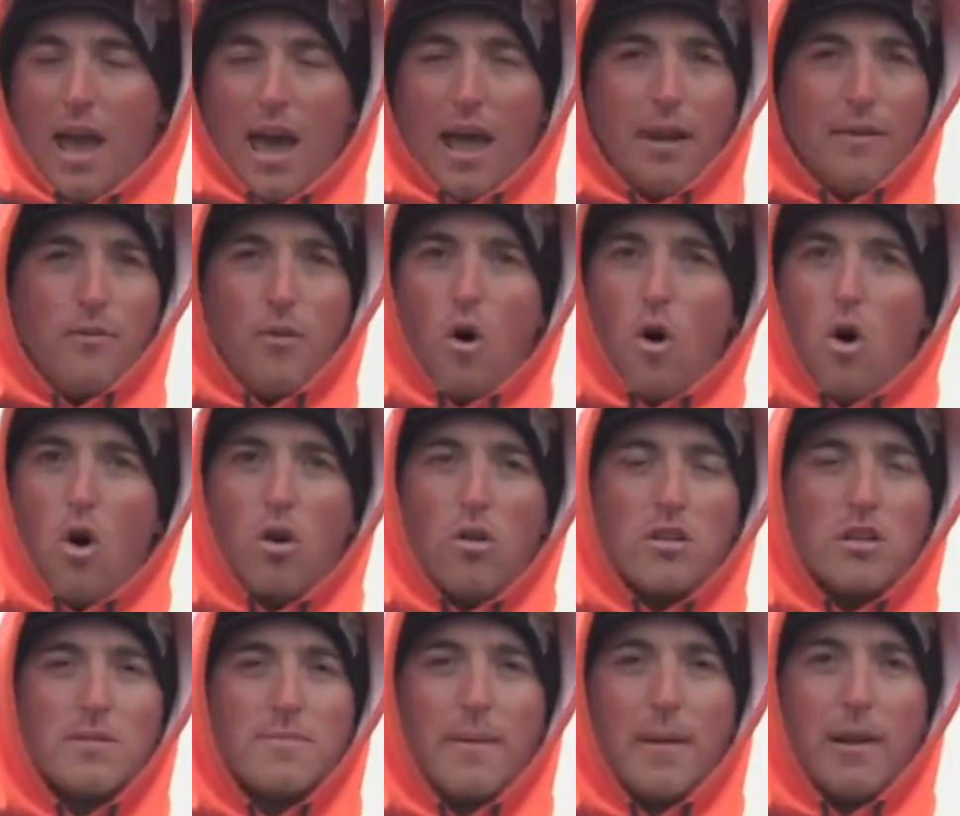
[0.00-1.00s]
out of
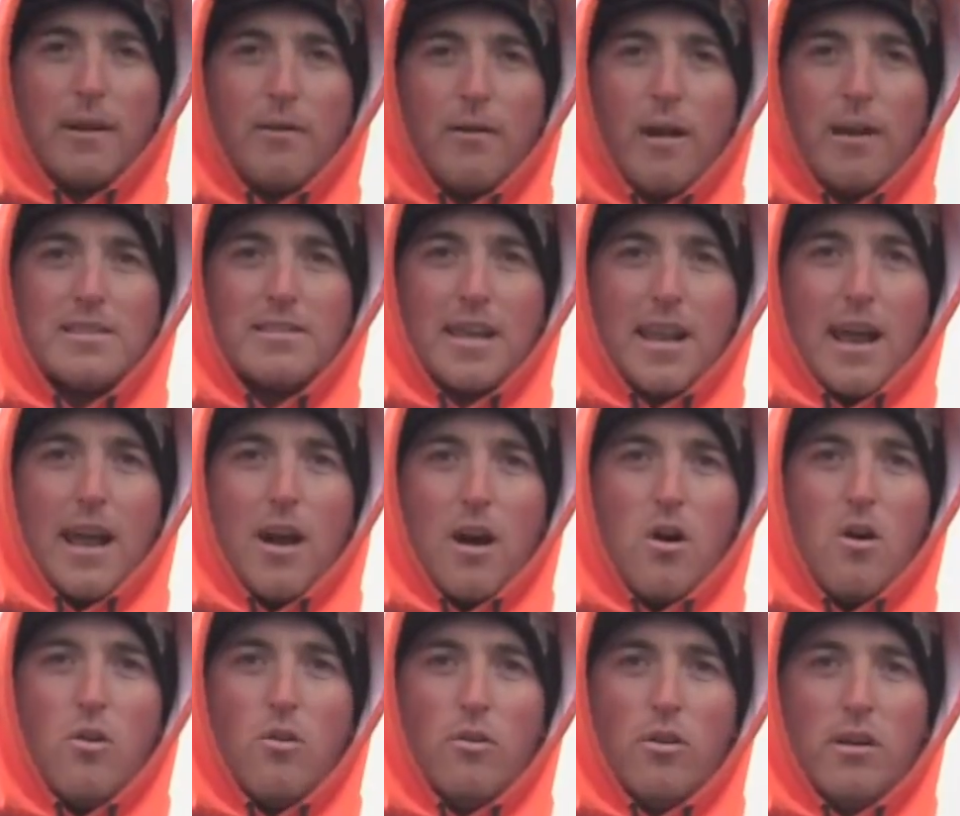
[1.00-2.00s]
all the spinning rods that I
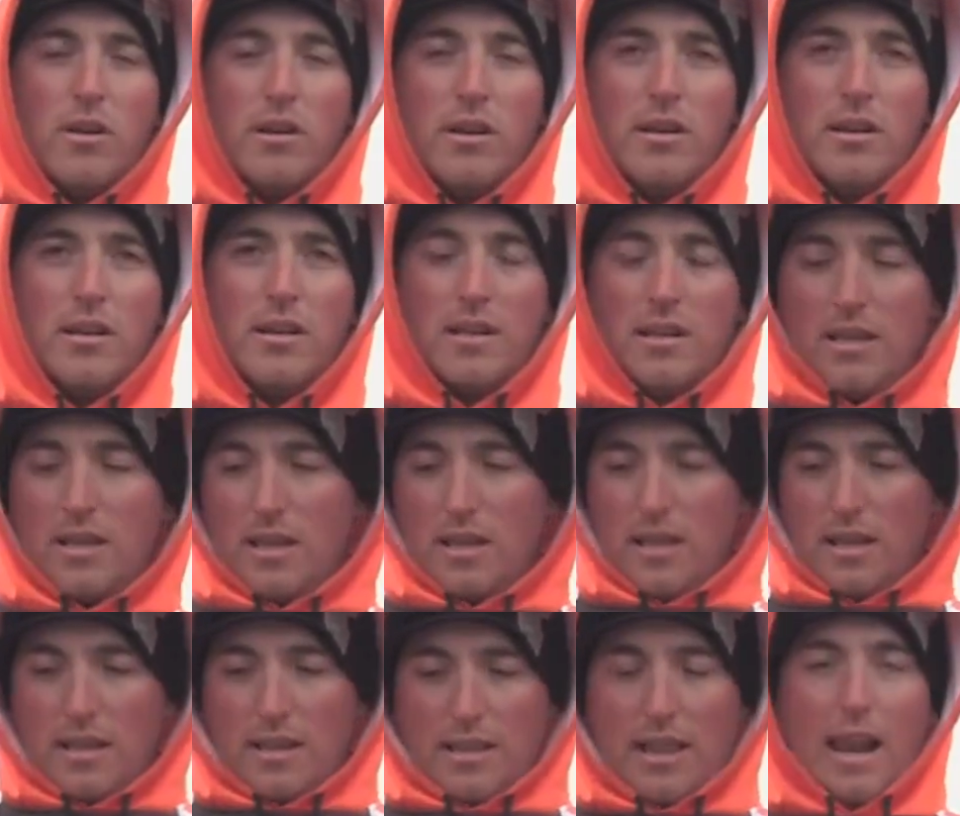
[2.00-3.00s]
own
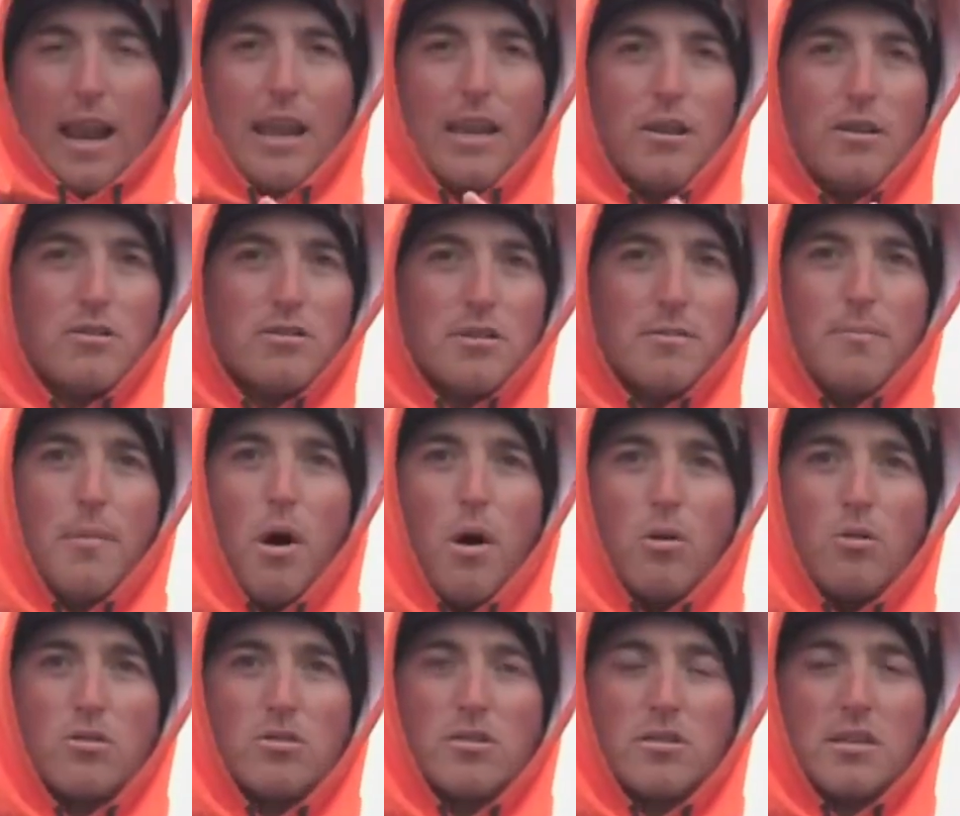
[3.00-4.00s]
that I use the
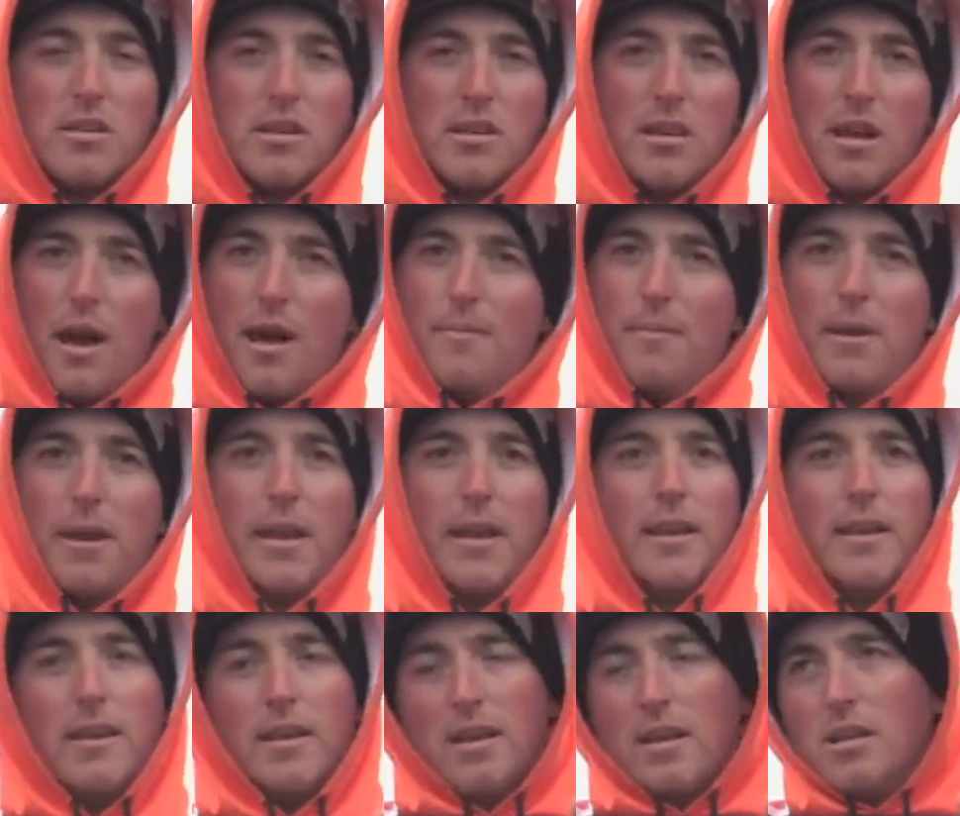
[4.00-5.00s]
most, I
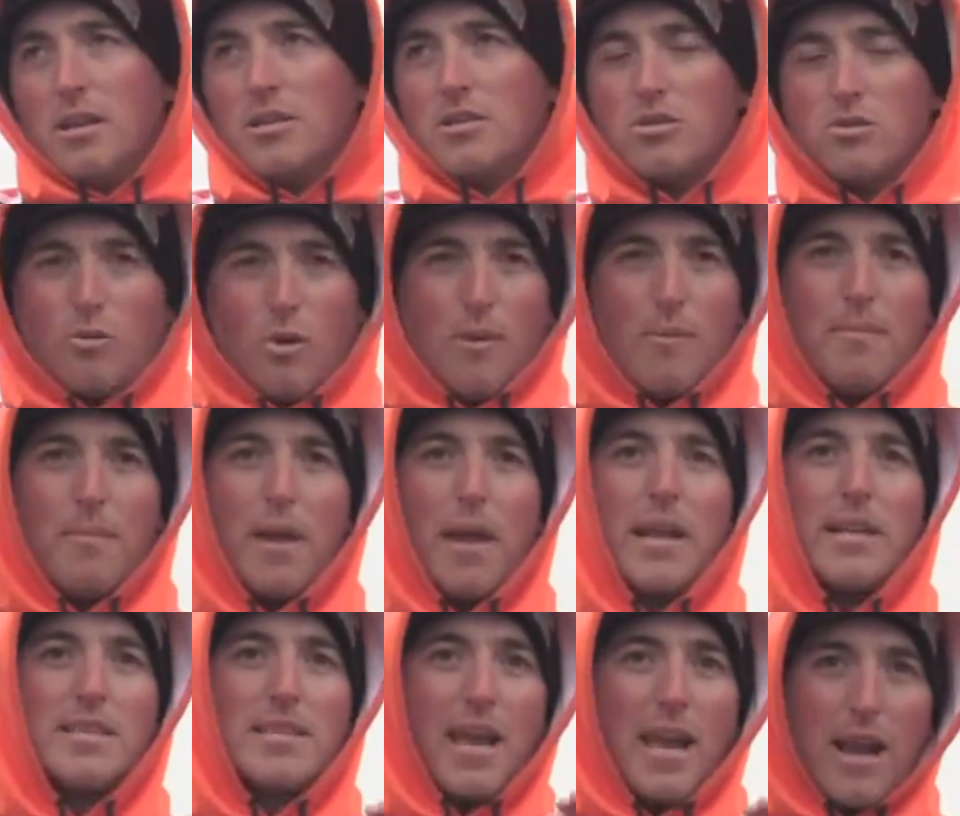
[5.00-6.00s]
mean, swim
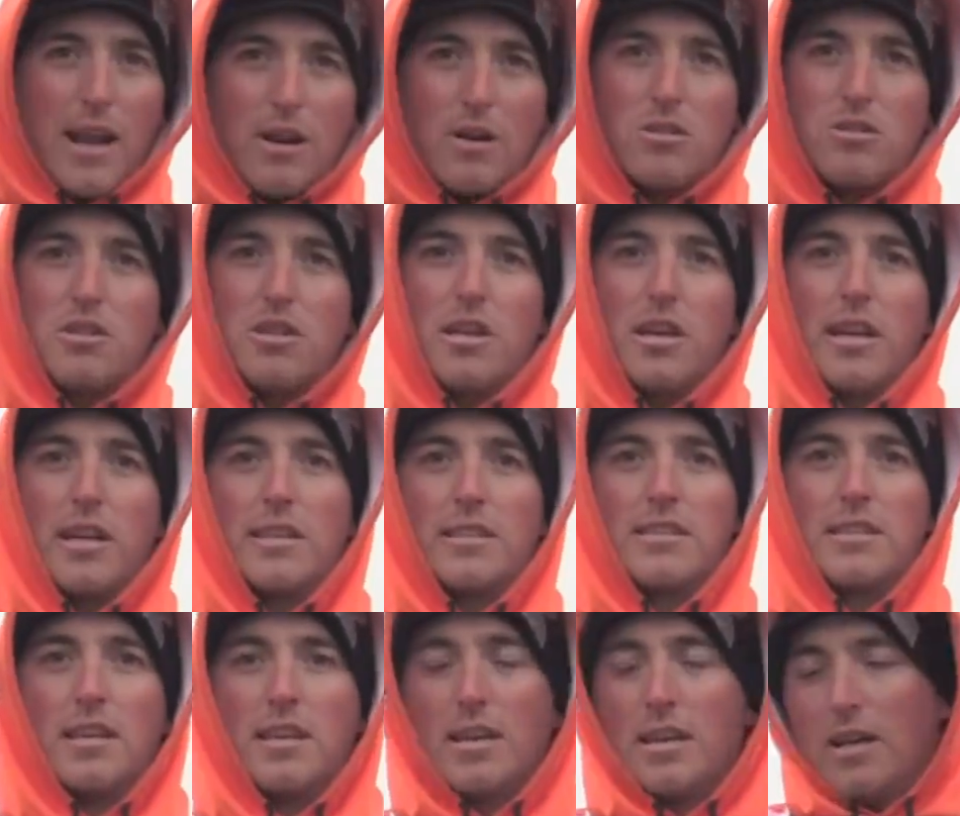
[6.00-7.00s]
baits, hair
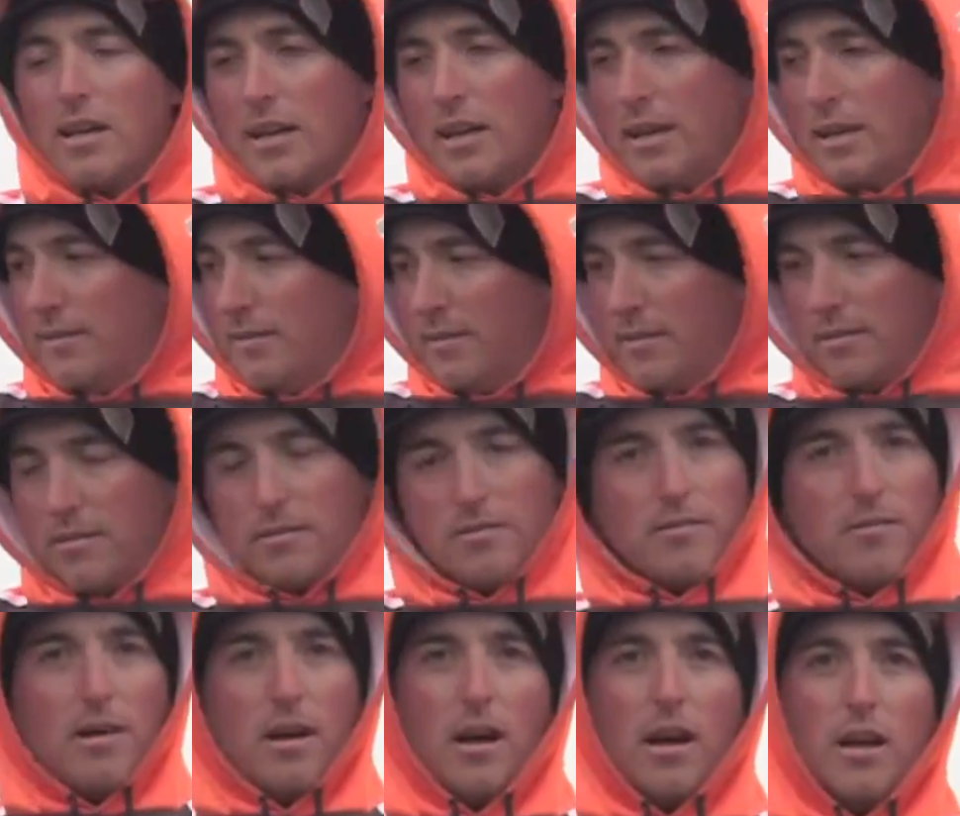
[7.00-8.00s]
jigs,
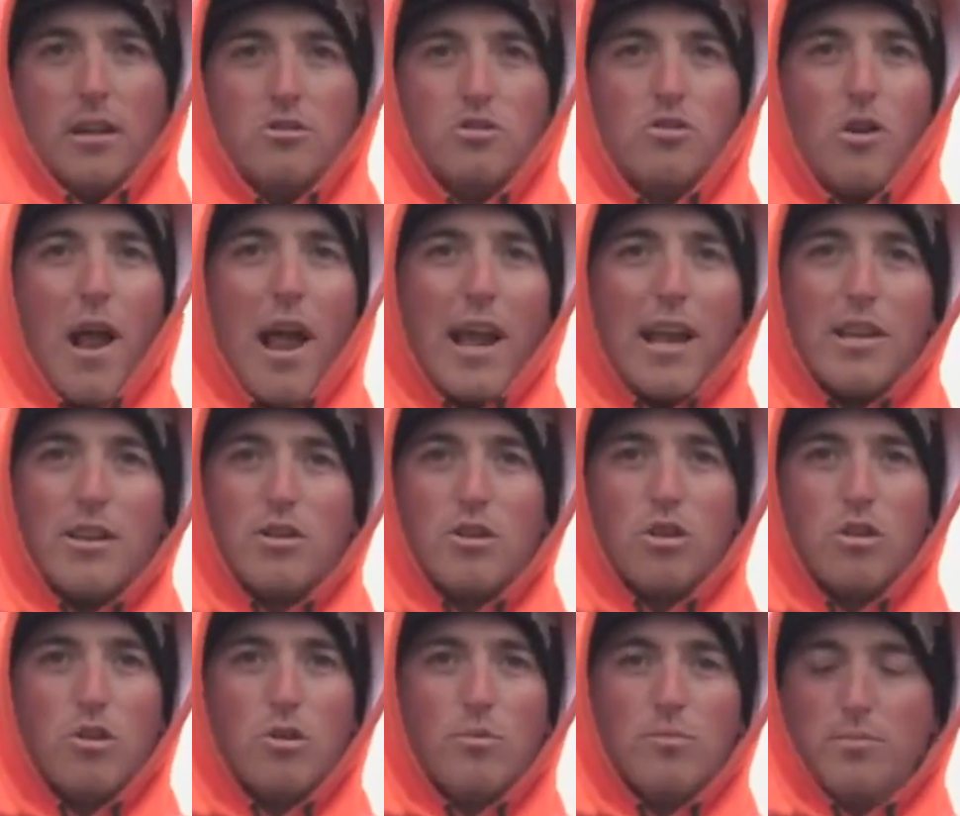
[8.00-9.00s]
dragon
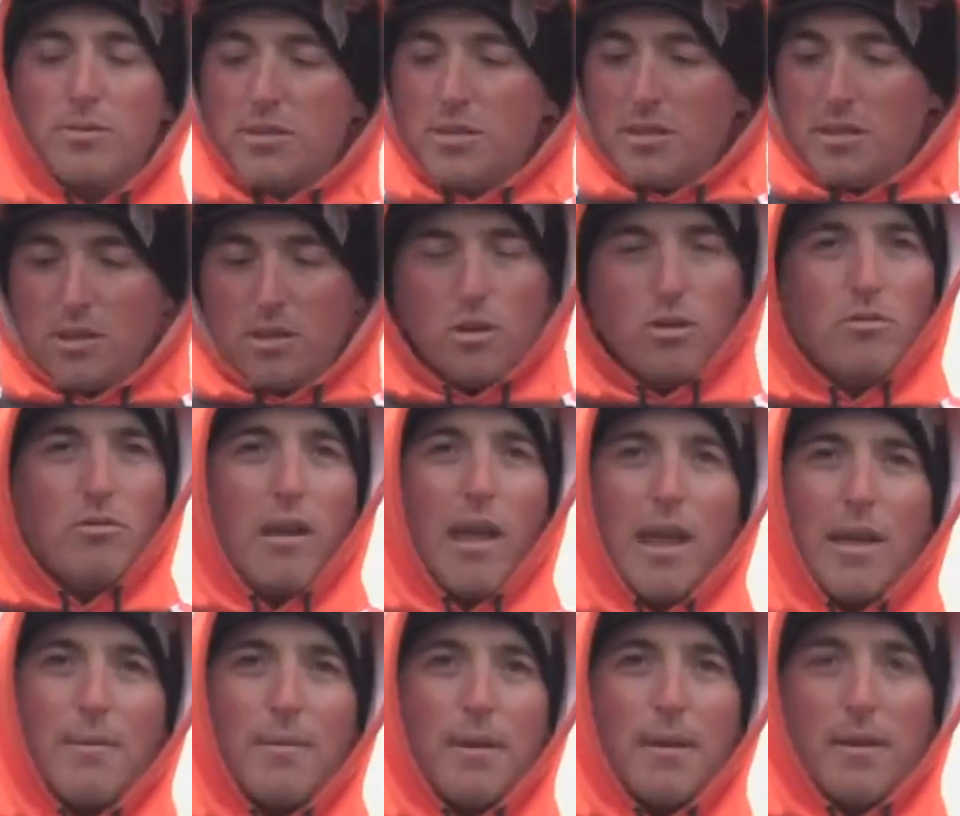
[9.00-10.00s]
tubes, you
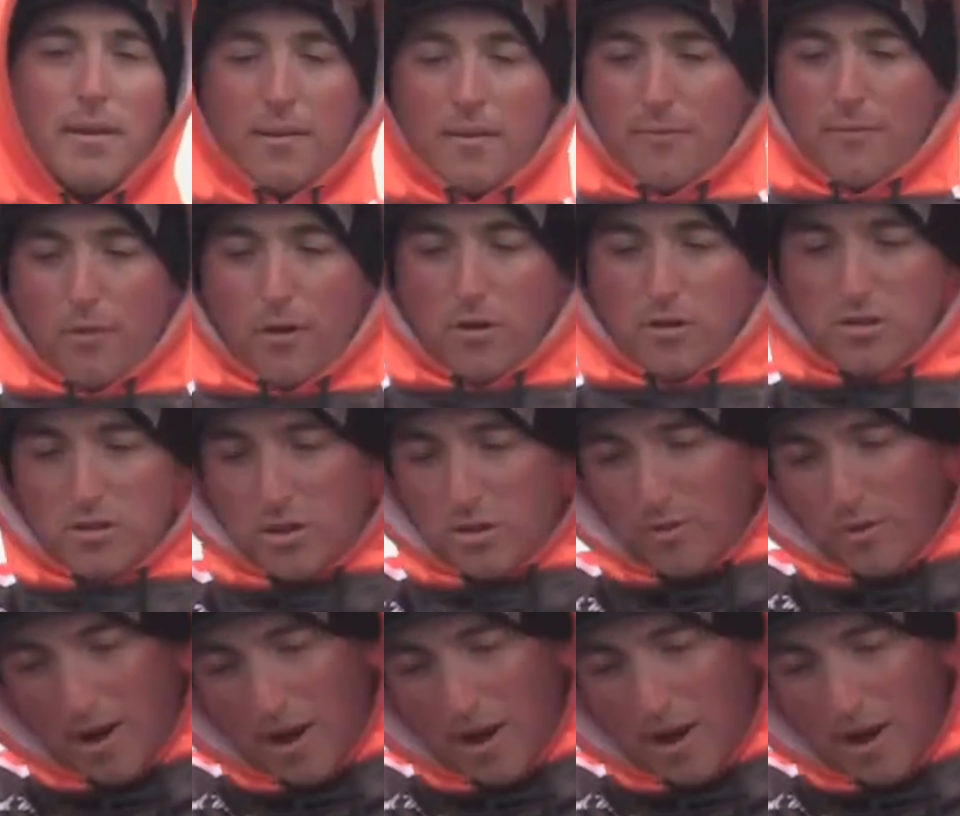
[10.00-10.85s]
name it, versatile